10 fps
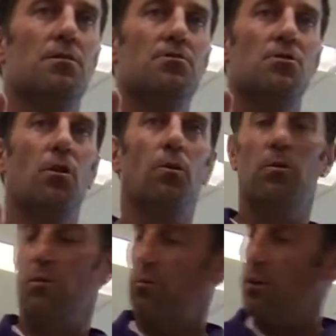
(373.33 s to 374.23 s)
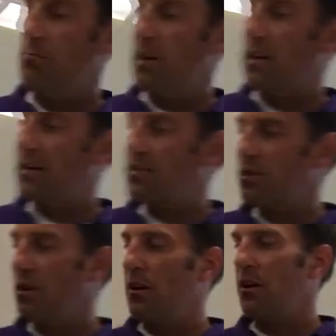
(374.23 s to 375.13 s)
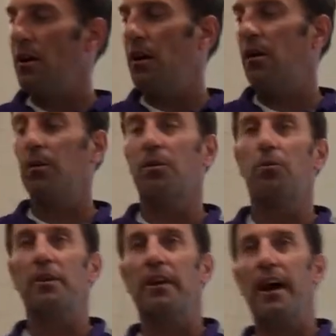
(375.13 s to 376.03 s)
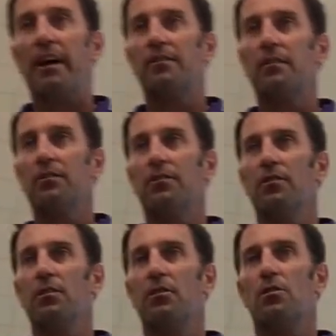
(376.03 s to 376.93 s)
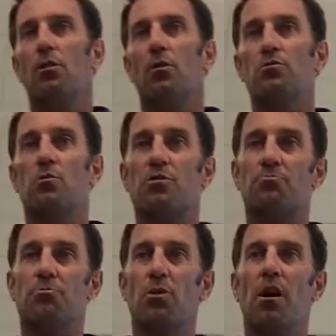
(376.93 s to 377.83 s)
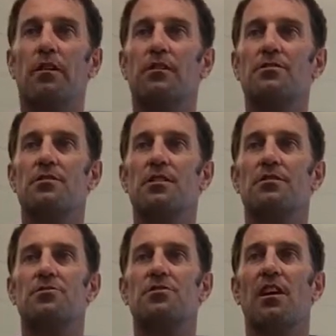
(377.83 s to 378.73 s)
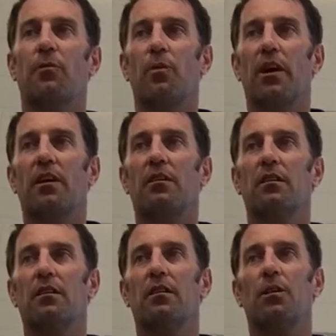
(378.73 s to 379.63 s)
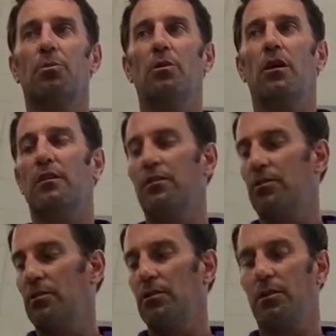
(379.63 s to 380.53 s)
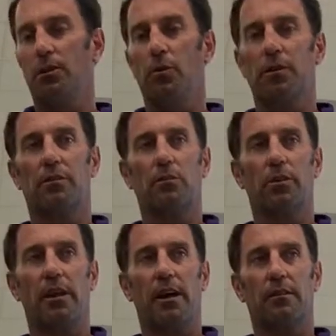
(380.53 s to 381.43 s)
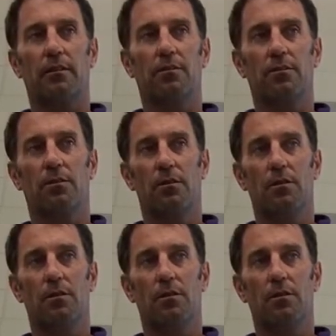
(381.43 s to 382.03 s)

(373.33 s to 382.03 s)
So it means our reactants go towards products at the same rate our products are going to reactants.